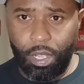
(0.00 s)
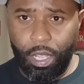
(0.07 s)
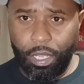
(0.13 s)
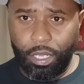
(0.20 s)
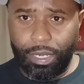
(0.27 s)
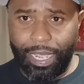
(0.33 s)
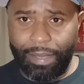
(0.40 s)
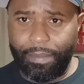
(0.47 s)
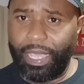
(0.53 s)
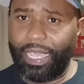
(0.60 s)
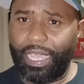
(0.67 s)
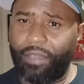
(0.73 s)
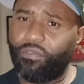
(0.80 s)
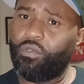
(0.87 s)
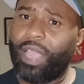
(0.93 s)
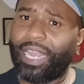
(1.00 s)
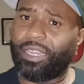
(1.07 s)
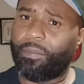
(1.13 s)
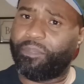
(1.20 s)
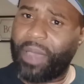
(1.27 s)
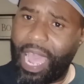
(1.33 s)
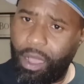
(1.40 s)
You know what I mean? If you got the
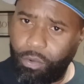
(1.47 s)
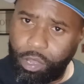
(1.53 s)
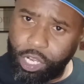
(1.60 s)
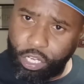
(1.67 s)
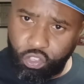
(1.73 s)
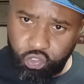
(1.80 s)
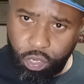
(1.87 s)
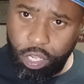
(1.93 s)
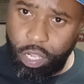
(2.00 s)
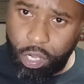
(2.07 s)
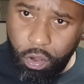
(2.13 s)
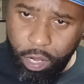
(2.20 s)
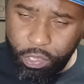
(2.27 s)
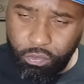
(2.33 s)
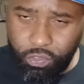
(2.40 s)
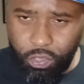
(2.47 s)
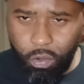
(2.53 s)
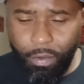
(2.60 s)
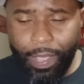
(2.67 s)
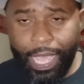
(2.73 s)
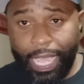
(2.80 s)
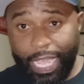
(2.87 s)
power of the drug on you. So
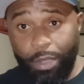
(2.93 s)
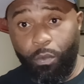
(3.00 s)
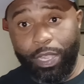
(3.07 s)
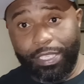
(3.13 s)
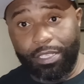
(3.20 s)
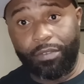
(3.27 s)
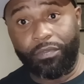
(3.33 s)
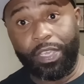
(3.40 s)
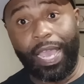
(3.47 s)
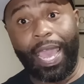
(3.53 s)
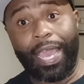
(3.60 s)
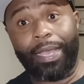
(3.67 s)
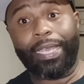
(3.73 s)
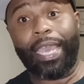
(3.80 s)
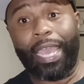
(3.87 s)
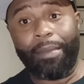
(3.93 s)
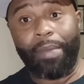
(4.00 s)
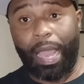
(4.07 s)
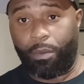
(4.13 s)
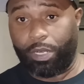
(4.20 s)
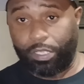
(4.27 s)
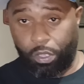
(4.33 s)
he went to the VI and came
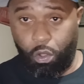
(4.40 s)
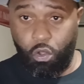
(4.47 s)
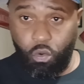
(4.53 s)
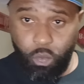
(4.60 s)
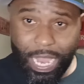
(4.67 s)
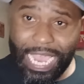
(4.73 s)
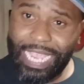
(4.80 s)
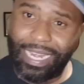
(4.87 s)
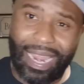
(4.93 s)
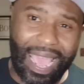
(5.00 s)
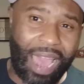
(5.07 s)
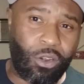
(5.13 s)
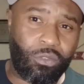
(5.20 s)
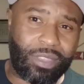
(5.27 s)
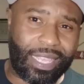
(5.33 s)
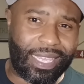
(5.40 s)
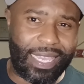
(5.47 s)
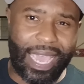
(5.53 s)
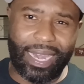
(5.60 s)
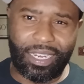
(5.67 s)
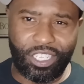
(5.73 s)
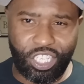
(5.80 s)
back with his own weed. Now, I don't think he
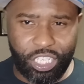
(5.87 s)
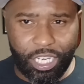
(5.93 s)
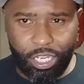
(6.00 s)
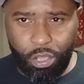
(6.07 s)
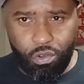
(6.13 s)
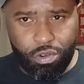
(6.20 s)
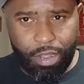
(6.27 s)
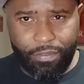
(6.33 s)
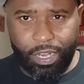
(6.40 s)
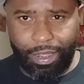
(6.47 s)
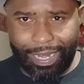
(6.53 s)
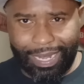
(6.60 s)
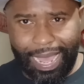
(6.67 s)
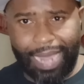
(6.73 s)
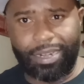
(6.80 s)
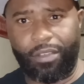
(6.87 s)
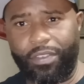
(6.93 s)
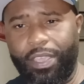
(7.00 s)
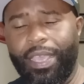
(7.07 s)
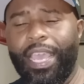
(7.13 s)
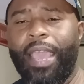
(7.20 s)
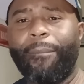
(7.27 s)
had a shitload of it, a lot of
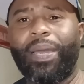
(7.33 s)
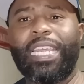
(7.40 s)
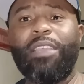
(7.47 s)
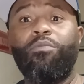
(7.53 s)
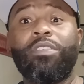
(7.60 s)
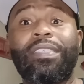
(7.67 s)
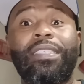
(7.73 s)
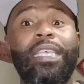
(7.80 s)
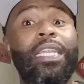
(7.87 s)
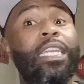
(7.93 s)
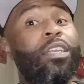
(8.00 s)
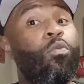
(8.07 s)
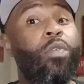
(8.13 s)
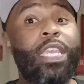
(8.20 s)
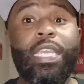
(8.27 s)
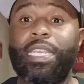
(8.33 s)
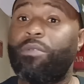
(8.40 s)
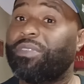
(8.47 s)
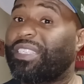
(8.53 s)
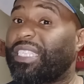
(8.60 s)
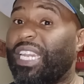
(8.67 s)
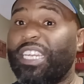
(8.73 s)
it, but he was selling the weed. He
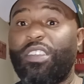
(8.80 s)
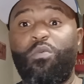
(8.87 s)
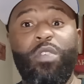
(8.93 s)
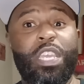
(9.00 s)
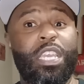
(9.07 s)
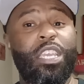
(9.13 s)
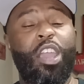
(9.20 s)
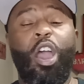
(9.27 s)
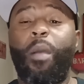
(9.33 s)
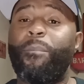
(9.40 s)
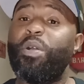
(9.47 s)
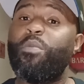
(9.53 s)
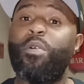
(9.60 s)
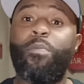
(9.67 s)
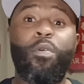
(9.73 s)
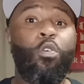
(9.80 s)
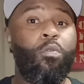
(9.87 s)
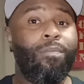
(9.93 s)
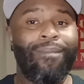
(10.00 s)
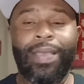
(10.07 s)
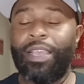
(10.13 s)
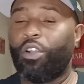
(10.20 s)
was selling the weed, y'all. Boom, boom, boom.
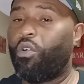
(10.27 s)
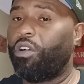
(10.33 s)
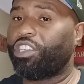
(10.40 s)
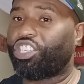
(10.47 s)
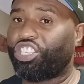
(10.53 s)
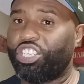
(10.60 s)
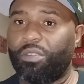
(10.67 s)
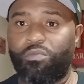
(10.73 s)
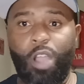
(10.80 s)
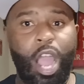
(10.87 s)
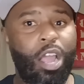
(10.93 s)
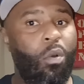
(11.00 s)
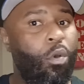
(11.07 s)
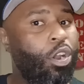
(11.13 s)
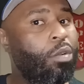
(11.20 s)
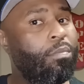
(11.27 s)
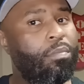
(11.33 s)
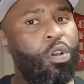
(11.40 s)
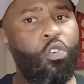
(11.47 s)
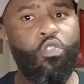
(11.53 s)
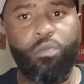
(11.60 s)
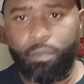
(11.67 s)
Of course, Chip rocking with him.
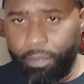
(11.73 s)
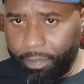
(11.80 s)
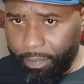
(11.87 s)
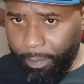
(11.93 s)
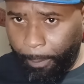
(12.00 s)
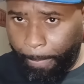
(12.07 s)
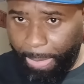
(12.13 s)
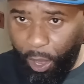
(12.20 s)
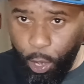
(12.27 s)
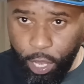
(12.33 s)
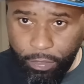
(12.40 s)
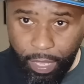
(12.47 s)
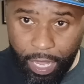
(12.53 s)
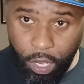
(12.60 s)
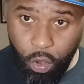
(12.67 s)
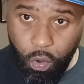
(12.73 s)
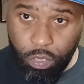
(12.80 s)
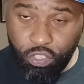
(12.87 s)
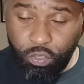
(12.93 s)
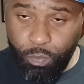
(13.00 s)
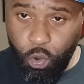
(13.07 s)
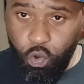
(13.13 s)
Boom. Everything going
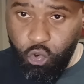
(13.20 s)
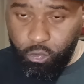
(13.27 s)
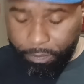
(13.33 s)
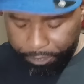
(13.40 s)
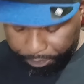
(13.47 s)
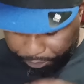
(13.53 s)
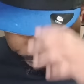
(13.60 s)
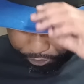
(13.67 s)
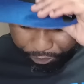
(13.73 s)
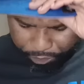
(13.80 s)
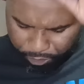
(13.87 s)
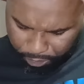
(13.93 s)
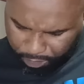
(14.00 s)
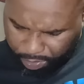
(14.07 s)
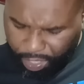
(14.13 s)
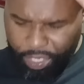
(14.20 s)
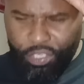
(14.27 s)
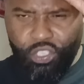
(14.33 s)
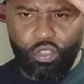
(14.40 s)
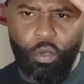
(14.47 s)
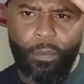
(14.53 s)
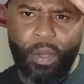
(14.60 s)
smooth.
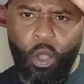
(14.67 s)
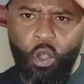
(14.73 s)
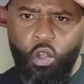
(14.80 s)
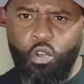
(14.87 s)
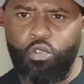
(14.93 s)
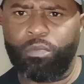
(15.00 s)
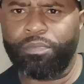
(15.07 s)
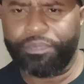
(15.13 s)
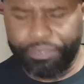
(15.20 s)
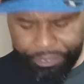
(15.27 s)
So boom.